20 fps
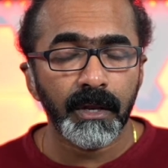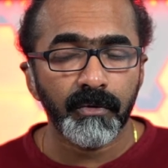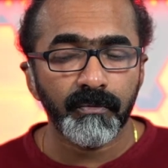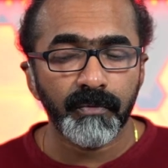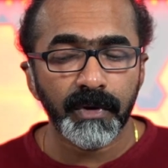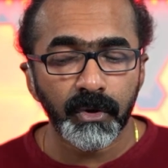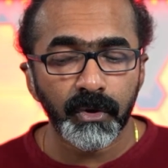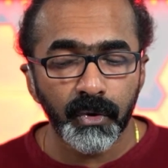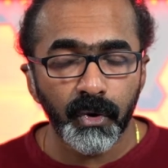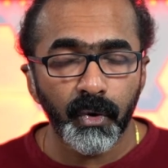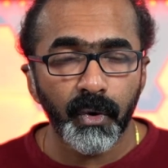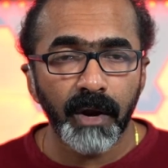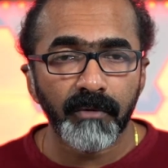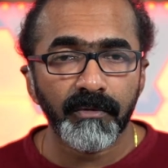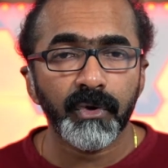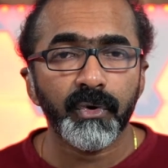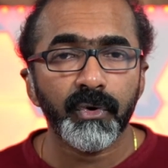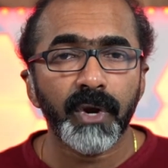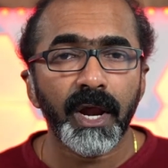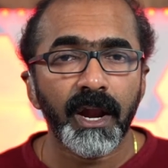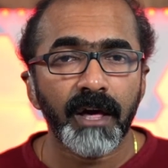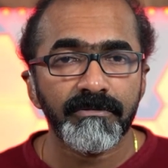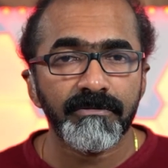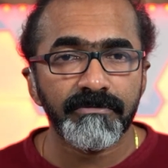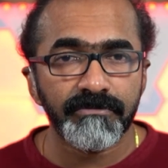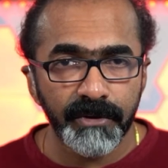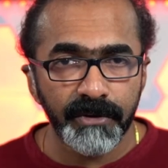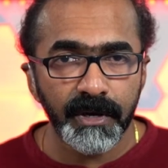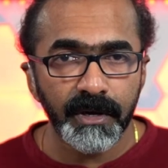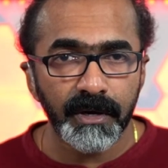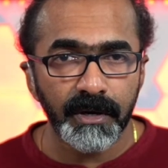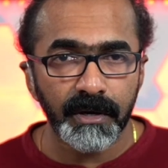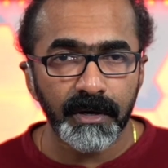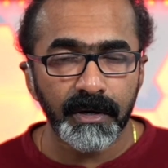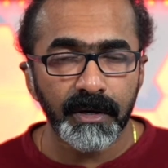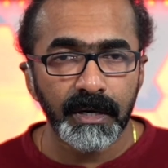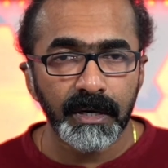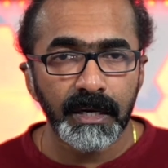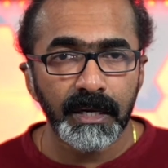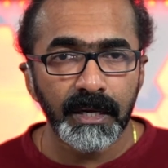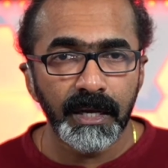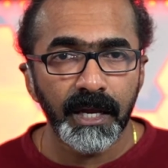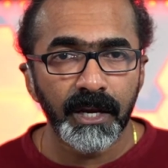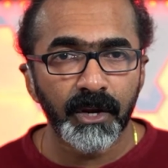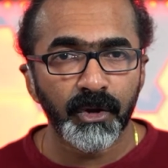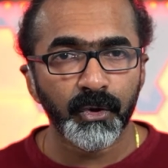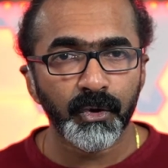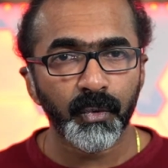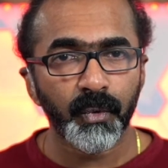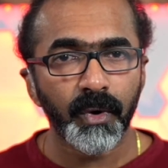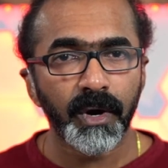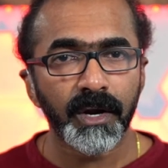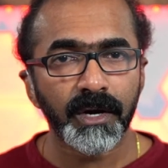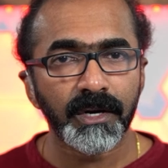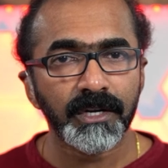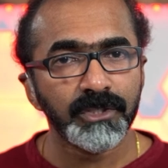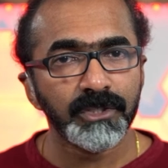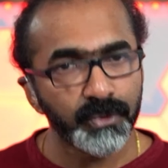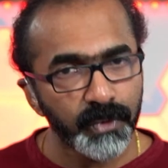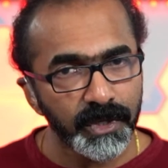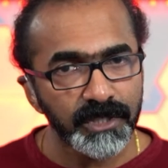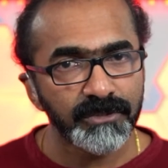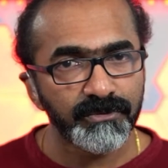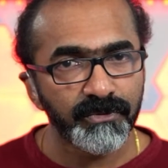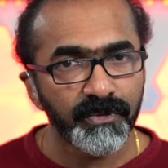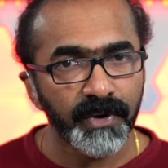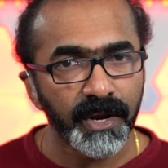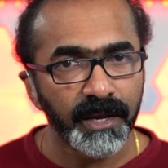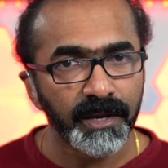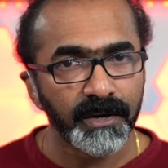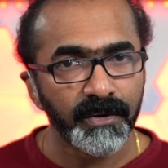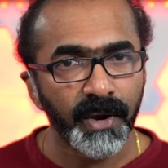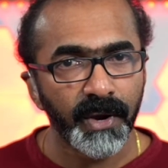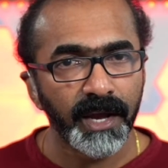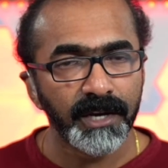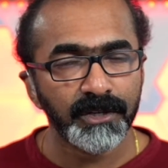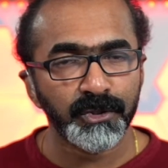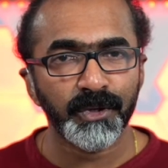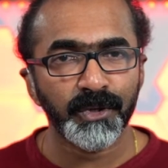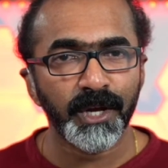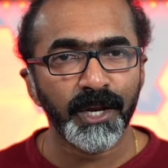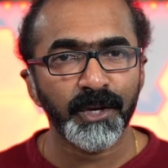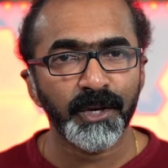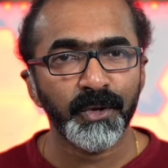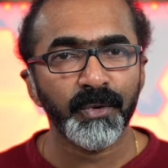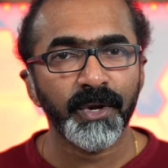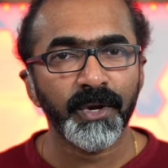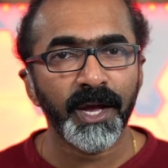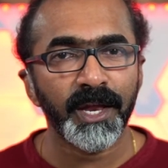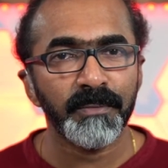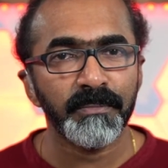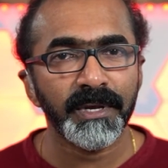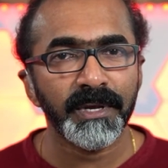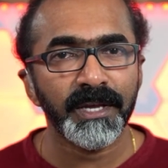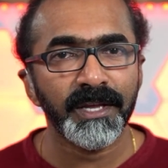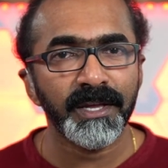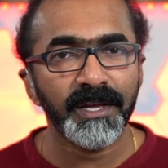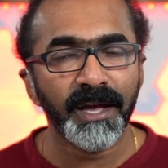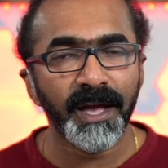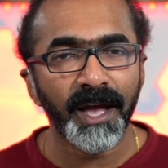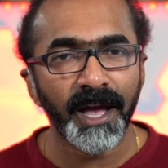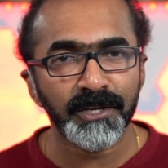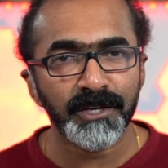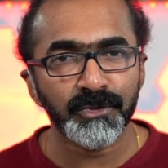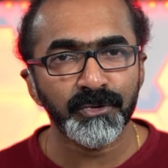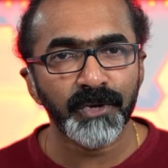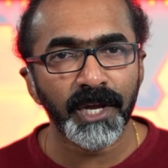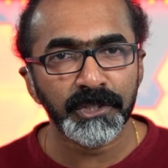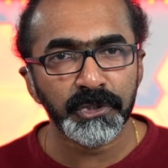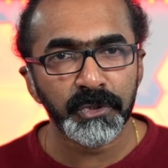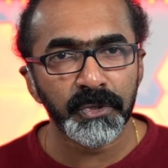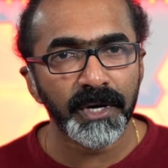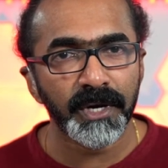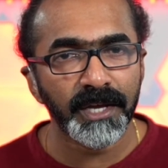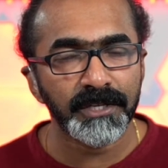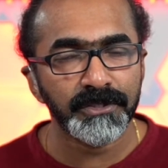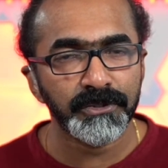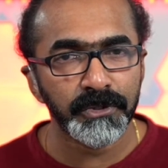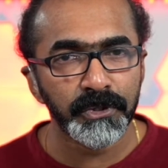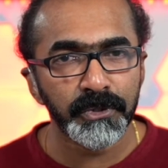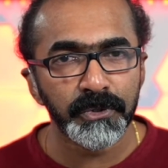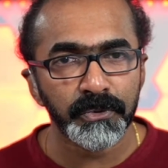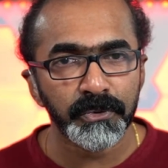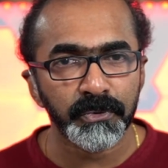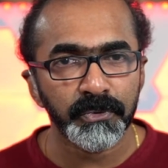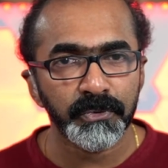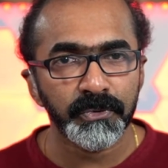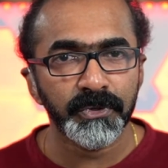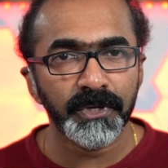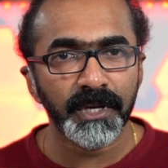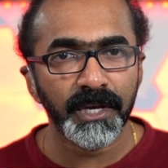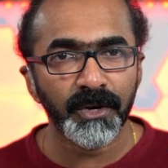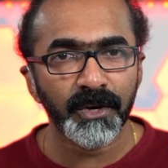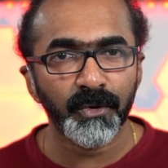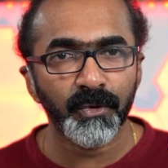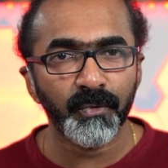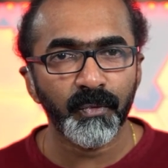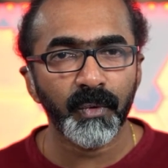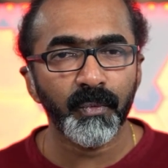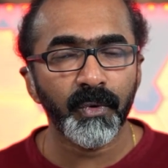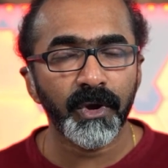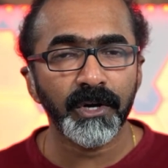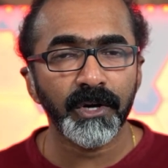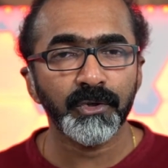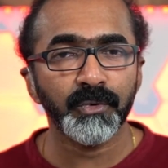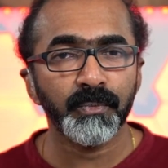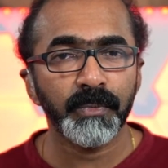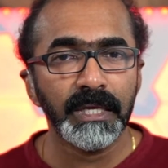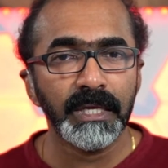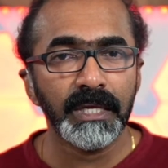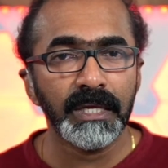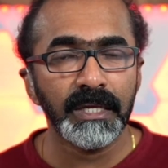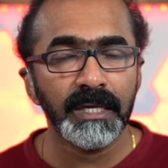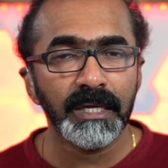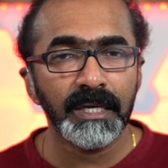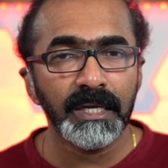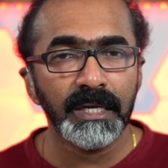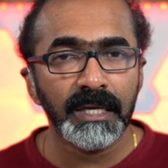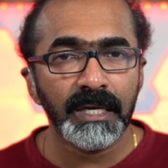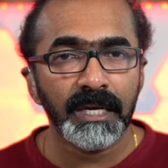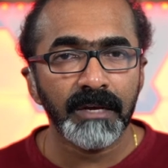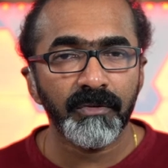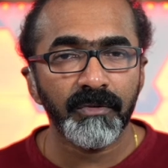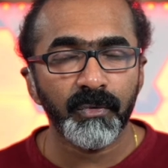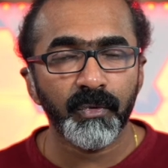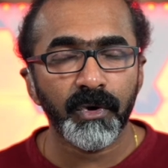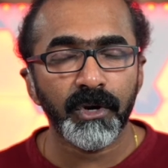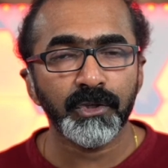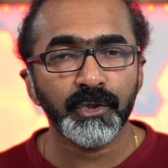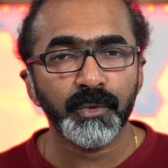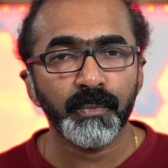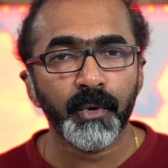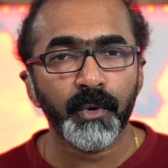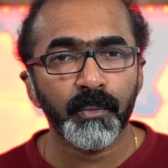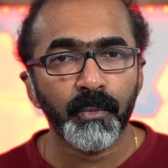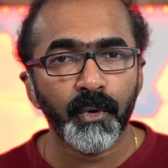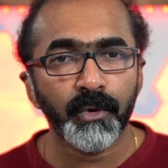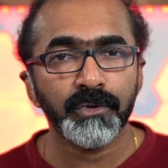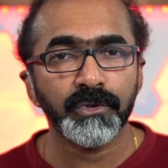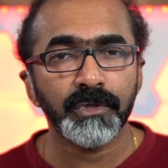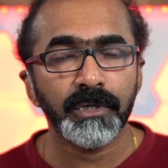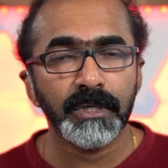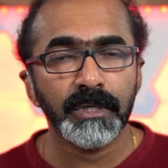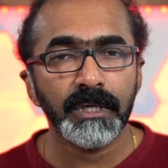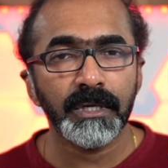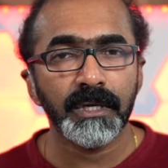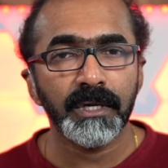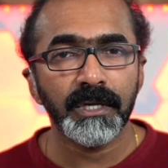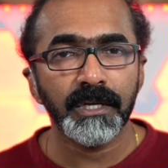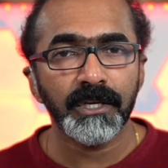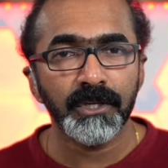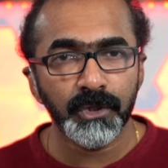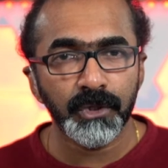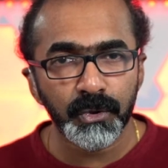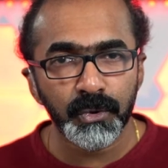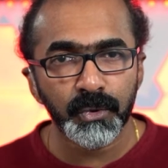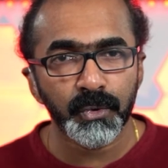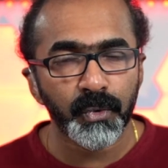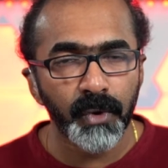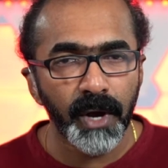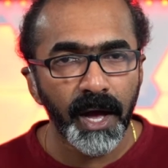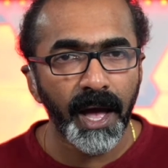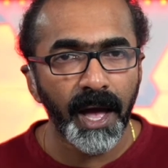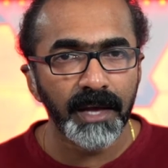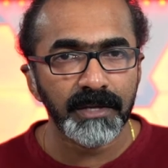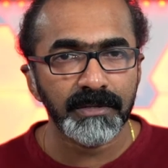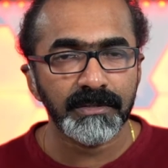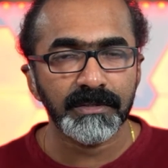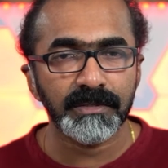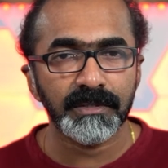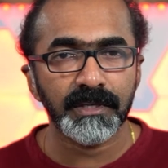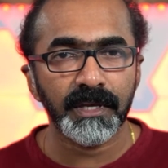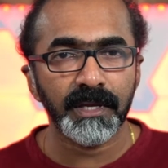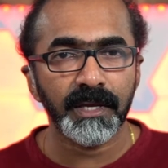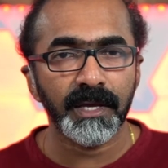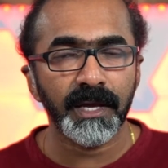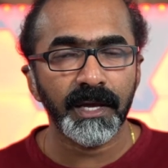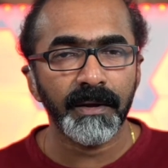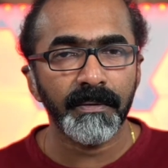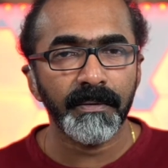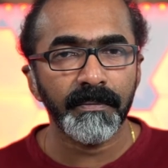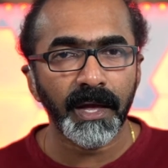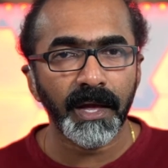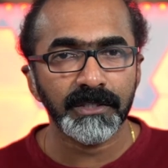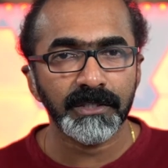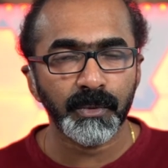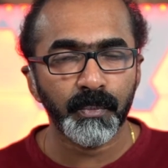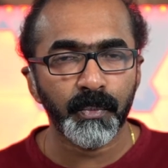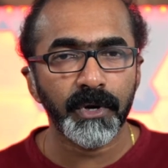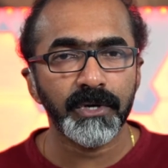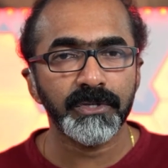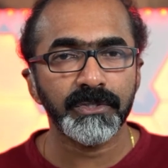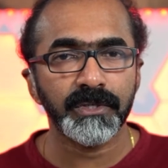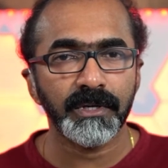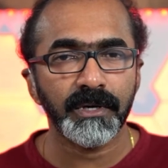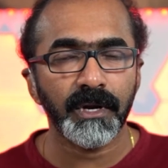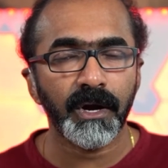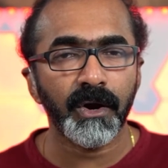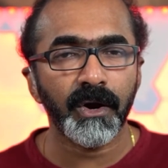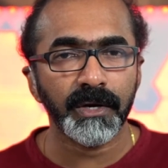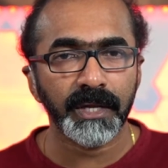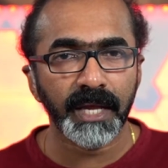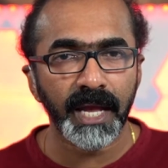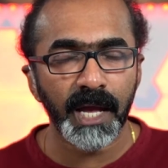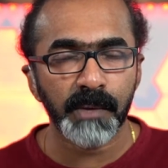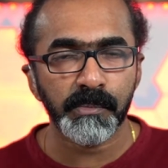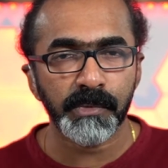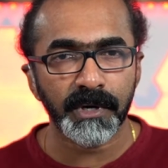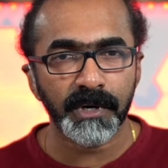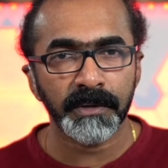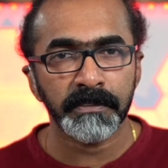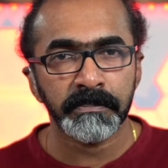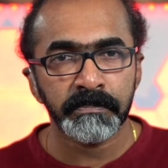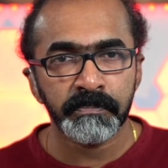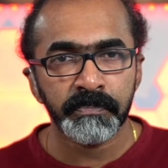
when you don't have fear, you are stress-free, right? So then you can be as natural as you. We wanted to promote you as a person on camera,